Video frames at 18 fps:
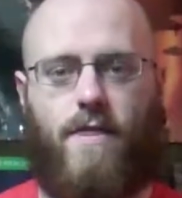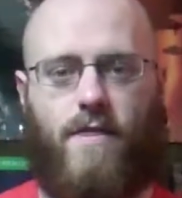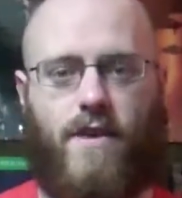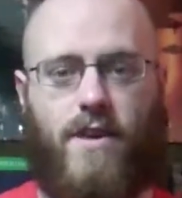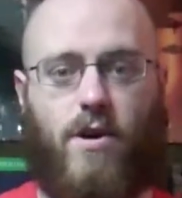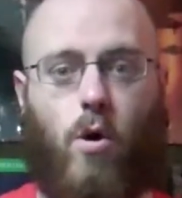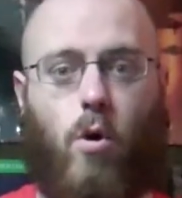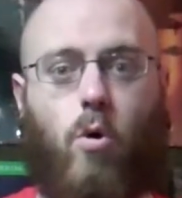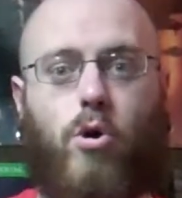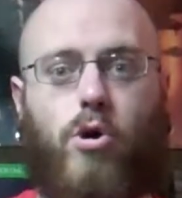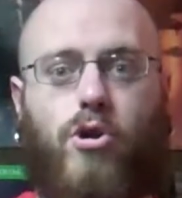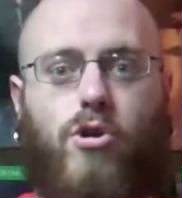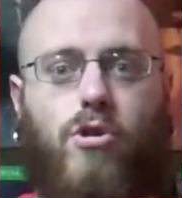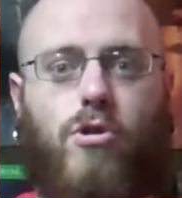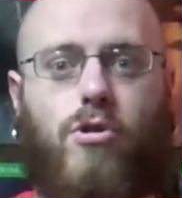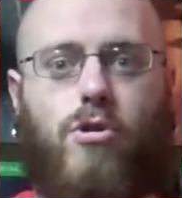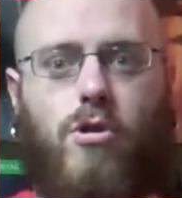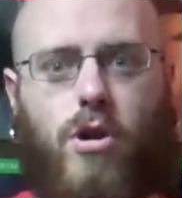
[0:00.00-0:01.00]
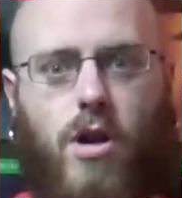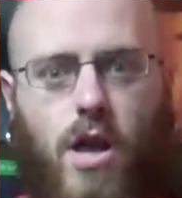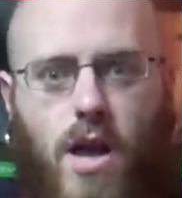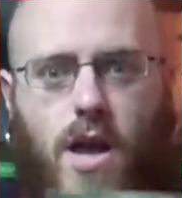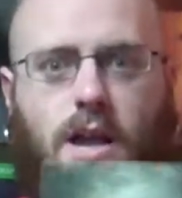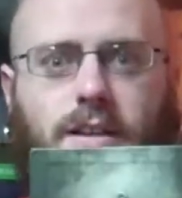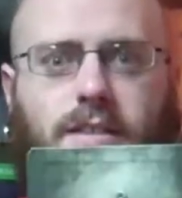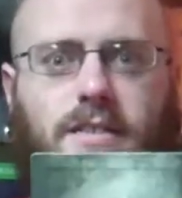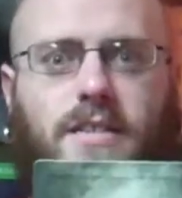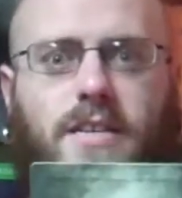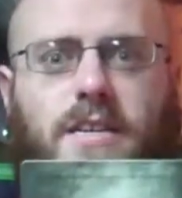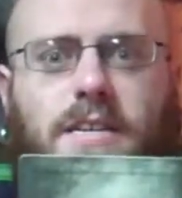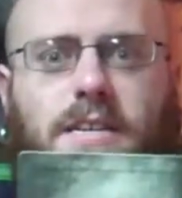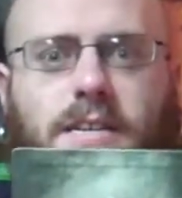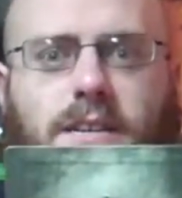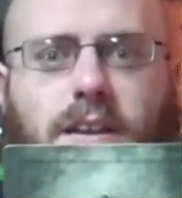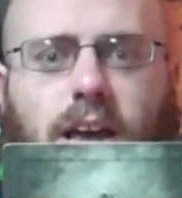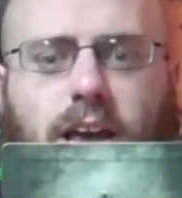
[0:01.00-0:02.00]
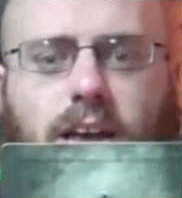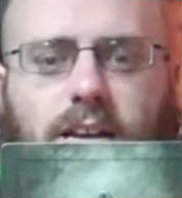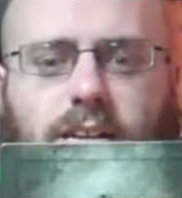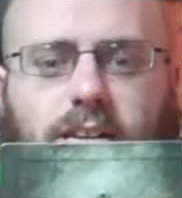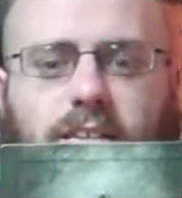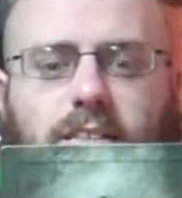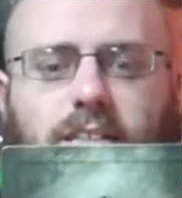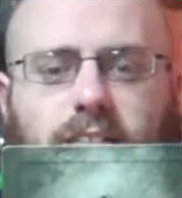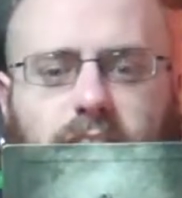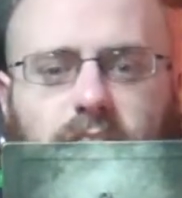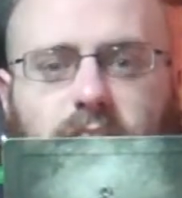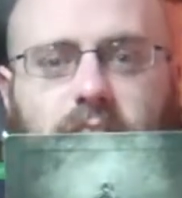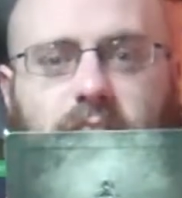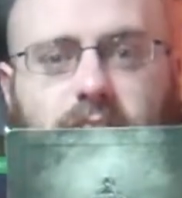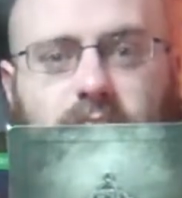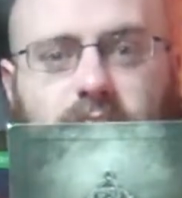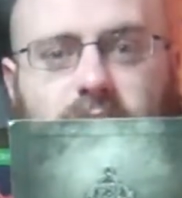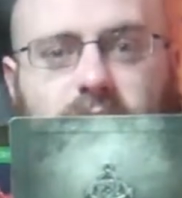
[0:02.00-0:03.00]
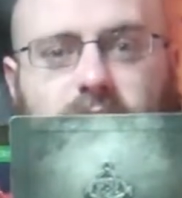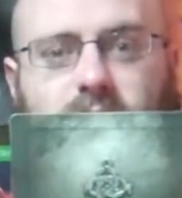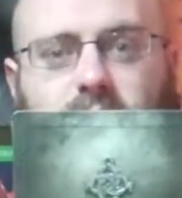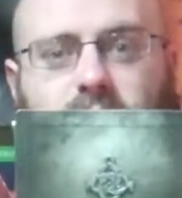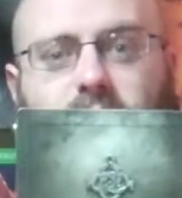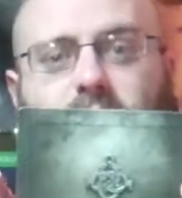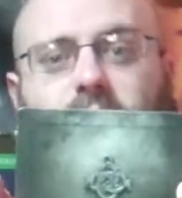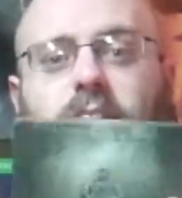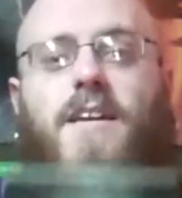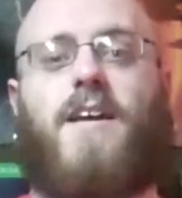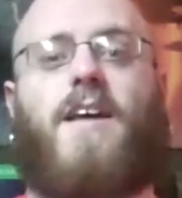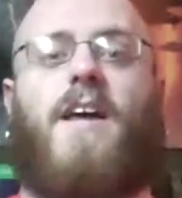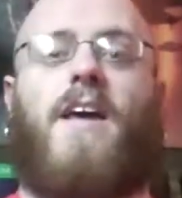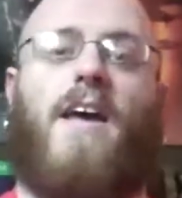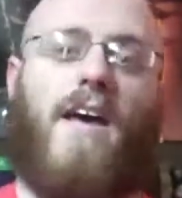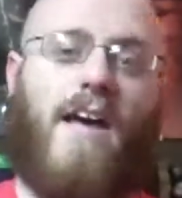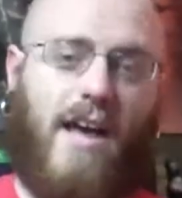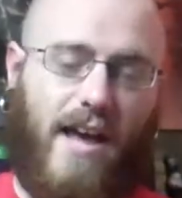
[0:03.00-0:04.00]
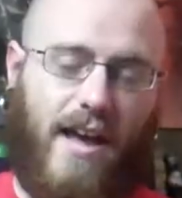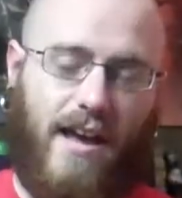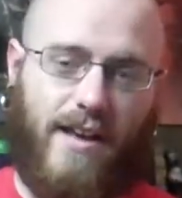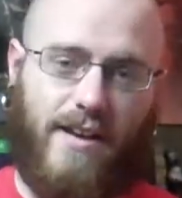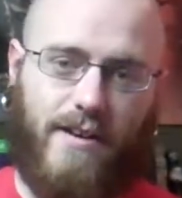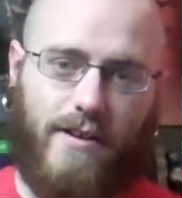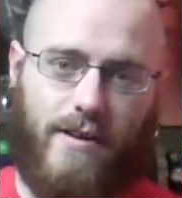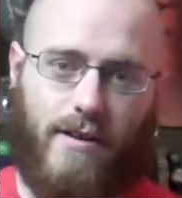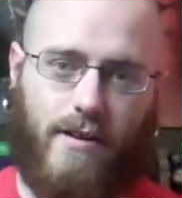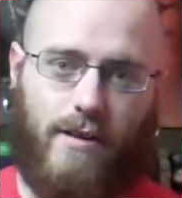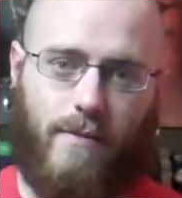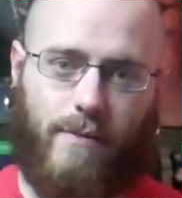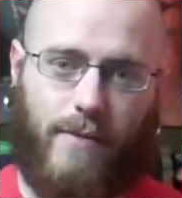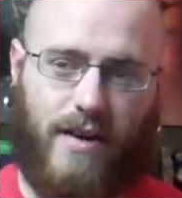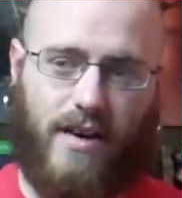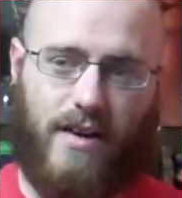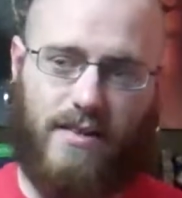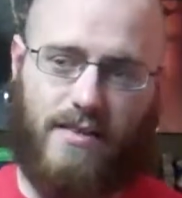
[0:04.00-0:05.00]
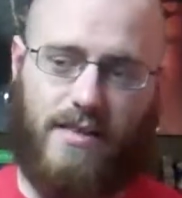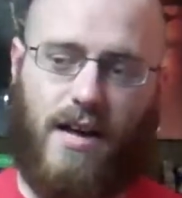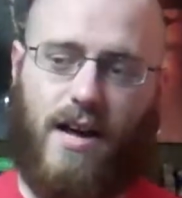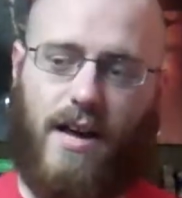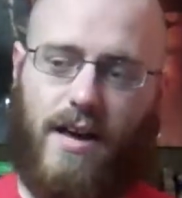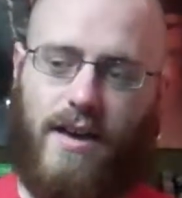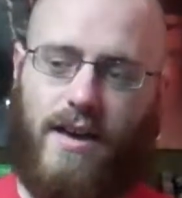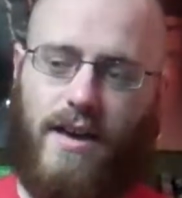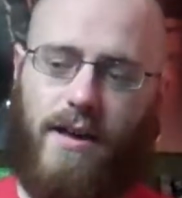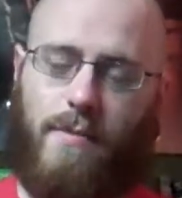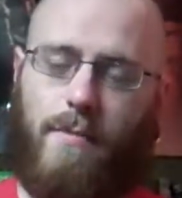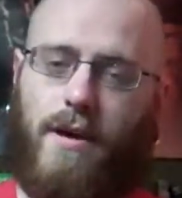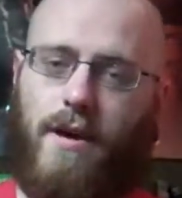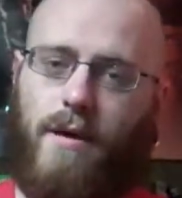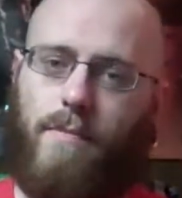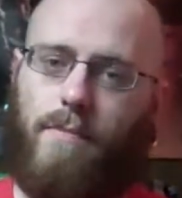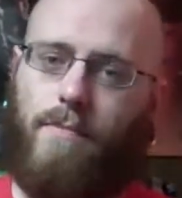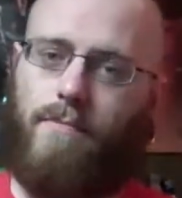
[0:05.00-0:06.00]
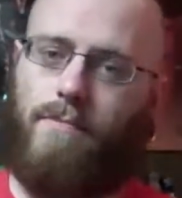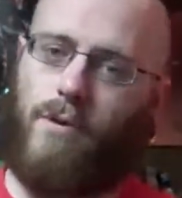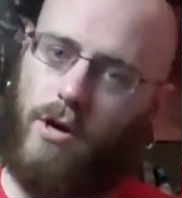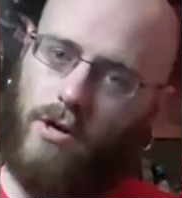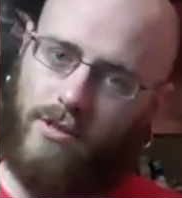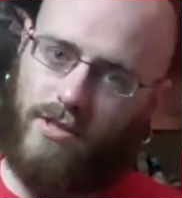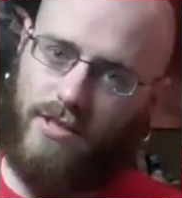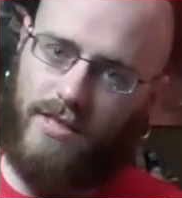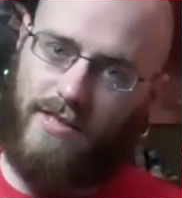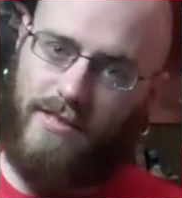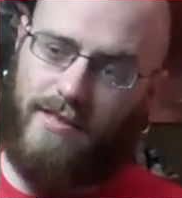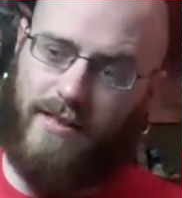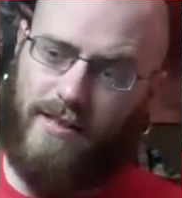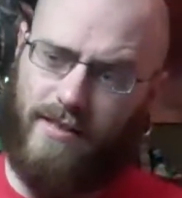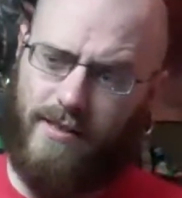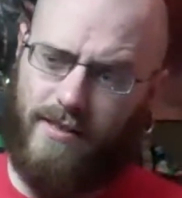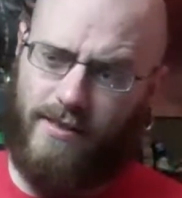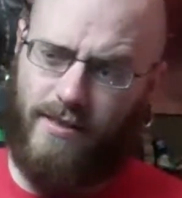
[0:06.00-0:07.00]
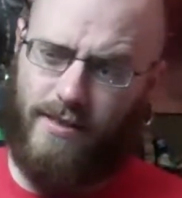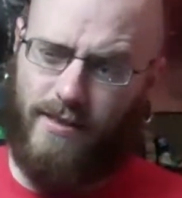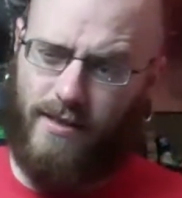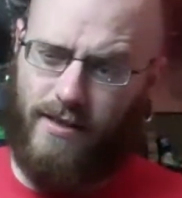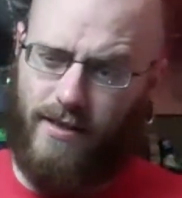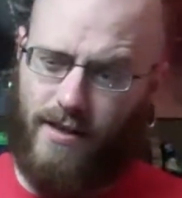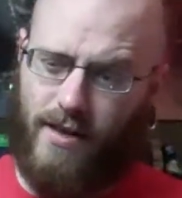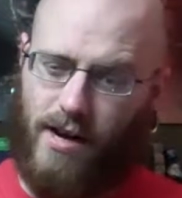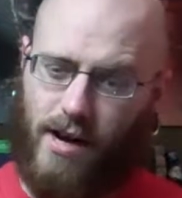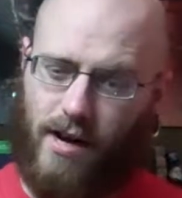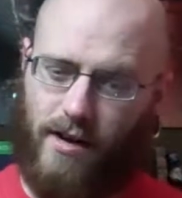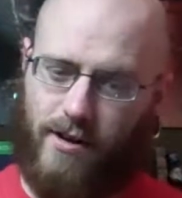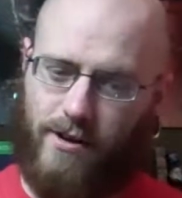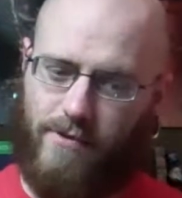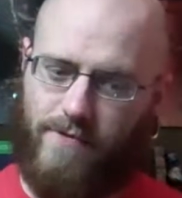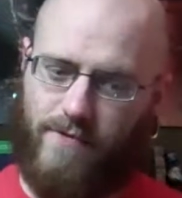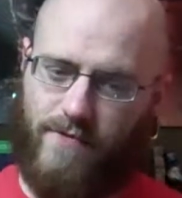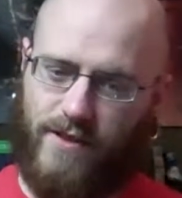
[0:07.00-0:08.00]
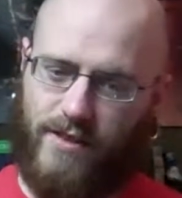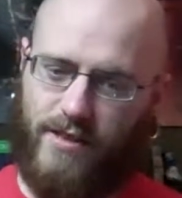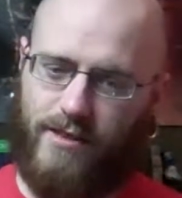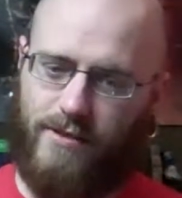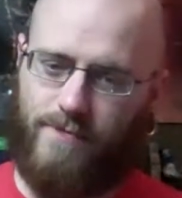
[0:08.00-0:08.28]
The Order 1886. And because I am a person of,